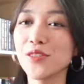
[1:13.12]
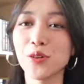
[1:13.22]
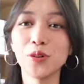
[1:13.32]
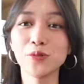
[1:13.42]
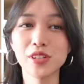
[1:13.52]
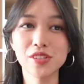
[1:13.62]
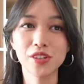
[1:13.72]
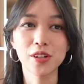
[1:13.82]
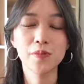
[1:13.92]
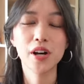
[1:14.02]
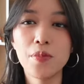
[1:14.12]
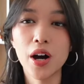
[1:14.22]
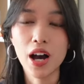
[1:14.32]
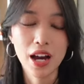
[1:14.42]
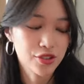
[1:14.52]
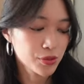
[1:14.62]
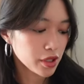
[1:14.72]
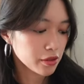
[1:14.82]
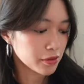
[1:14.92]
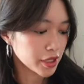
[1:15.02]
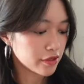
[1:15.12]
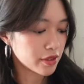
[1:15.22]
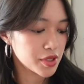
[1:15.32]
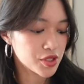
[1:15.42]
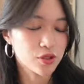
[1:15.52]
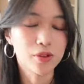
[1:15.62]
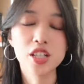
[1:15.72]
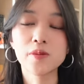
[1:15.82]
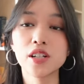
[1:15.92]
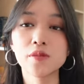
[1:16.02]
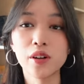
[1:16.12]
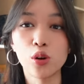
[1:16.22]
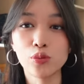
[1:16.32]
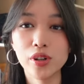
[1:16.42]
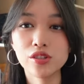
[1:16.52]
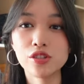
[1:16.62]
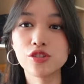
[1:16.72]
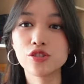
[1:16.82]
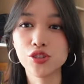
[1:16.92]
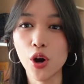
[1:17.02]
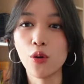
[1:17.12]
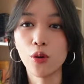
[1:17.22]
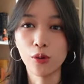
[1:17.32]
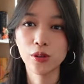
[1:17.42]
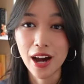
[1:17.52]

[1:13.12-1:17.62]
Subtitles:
the old ones look. But I do want to read from these new ones because my old ones are so old.